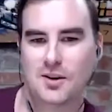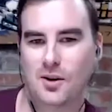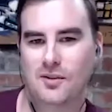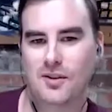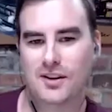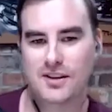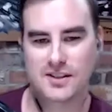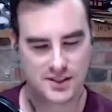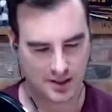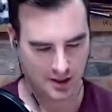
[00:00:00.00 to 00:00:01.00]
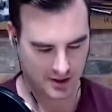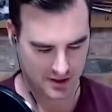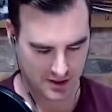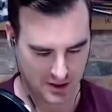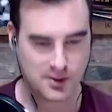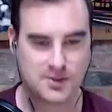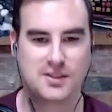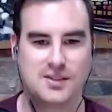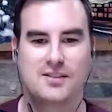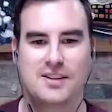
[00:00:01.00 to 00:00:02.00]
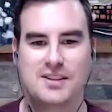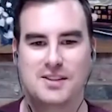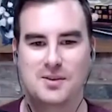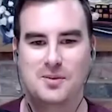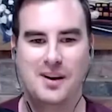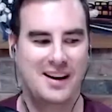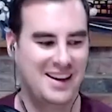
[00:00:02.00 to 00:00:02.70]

note of all these all these excuses and reasons why.